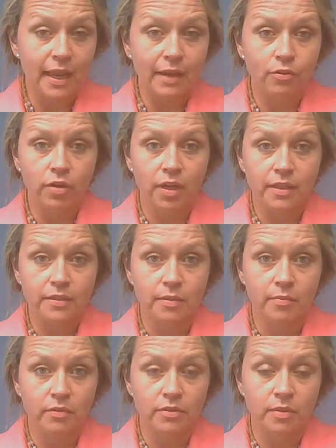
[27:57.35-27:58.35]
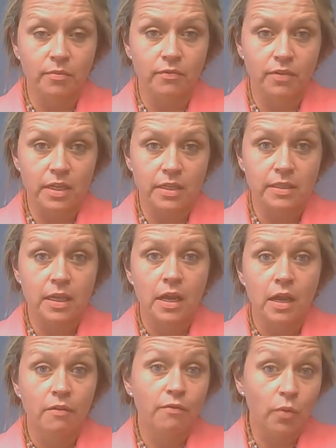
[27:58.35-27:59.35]
aggregate some some of these
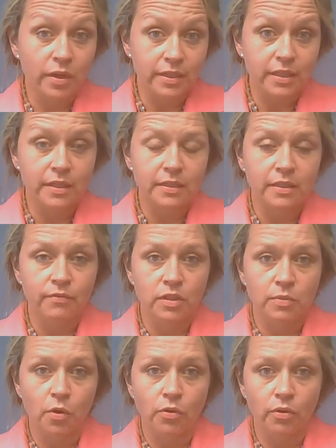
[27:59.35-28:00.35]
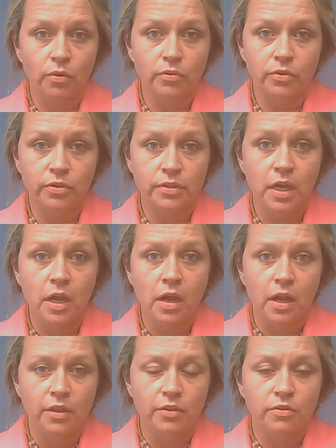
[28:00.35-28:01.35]
voices of the smaller holders,
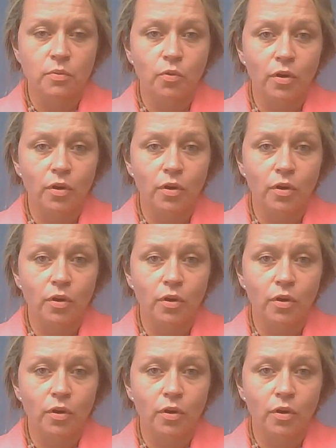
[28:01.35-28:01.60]
there's a